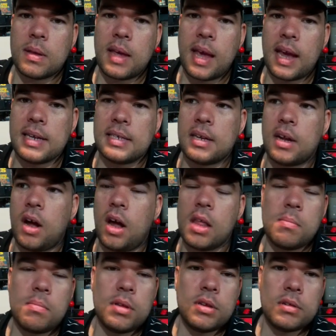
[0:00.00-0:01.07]
case in all
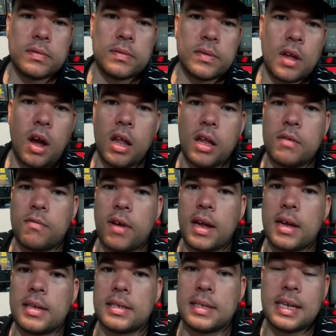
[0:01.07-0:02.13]
in blue, all in
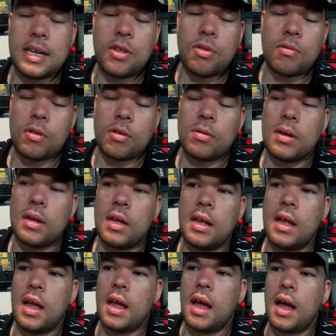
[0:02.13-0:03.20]
red, see through?
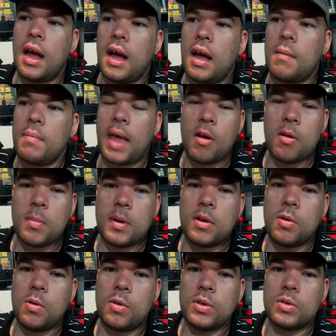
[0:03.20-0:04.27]
Um, that would be
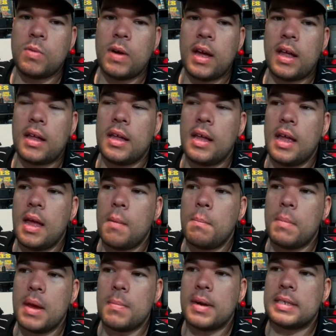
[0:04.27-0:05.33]
cool as well.
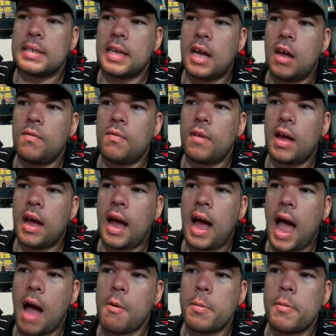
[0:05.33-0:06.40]
Me, myself,
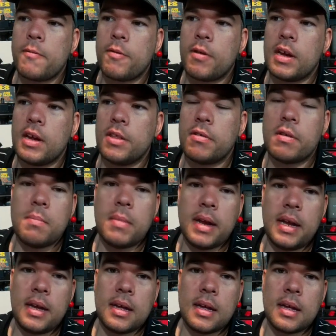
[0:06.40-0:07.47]
I would prefer either a
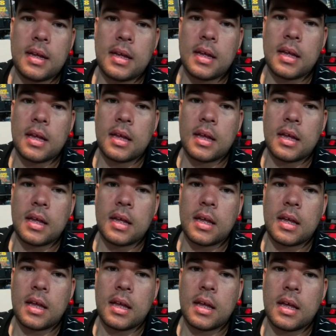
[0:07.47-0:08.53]
mini
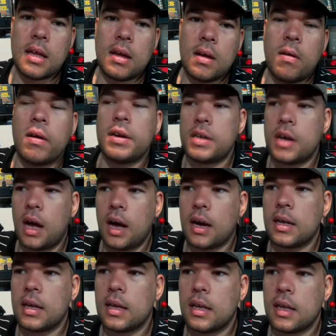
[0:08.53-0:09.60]
or a dock
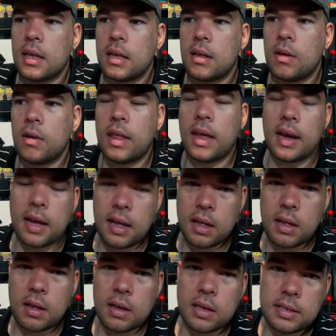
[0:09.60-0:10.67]
or like a
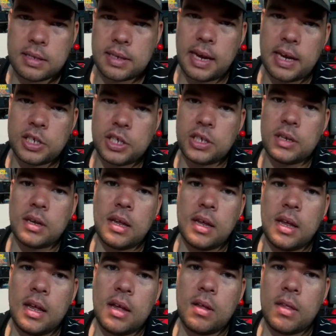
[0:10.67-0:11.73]
station
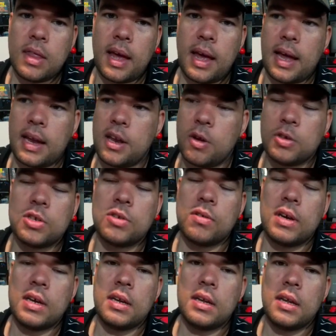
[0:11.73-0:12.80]
that had no
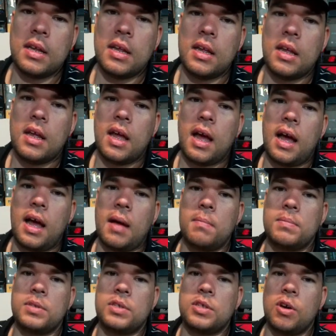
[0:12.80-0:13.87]
screen um,
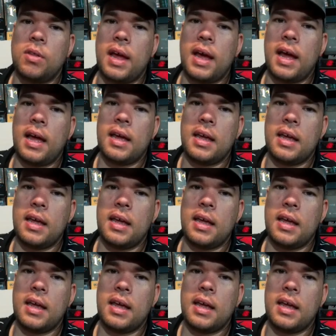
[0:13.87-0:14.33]
so that